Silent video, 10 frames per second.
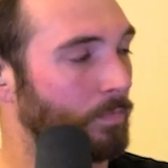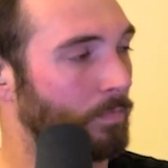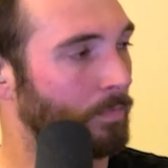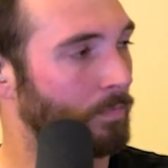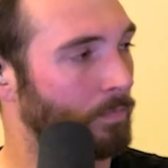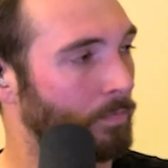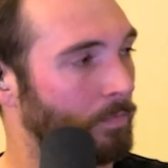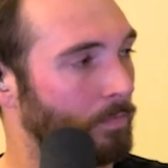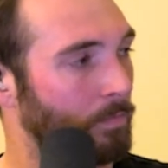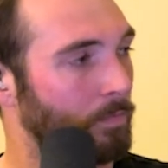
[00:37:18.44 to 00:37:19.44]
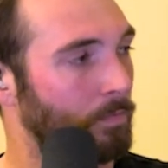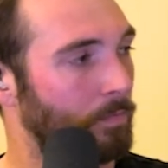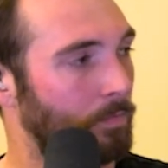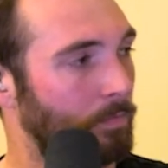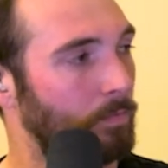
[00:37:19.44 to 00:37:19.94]

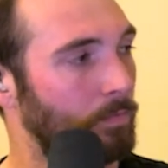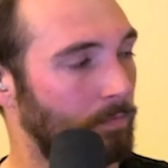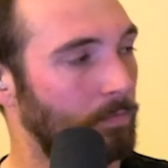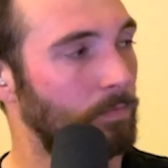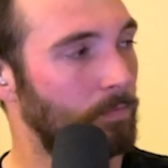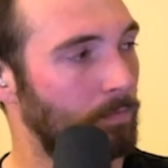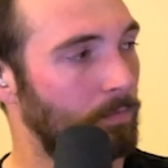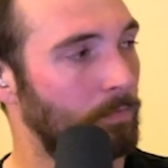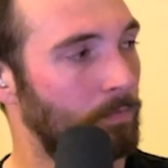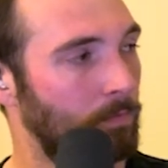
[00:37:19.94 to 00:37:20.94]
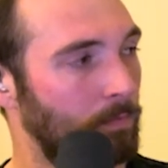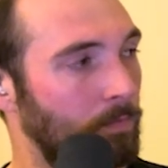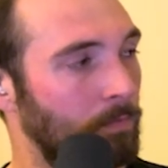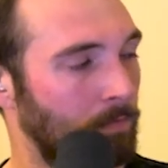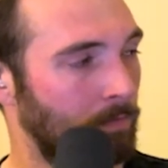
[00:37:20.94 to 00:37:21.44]

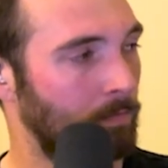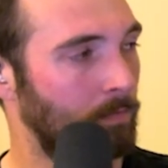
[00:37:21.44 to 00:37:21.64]
This person isn't speaking.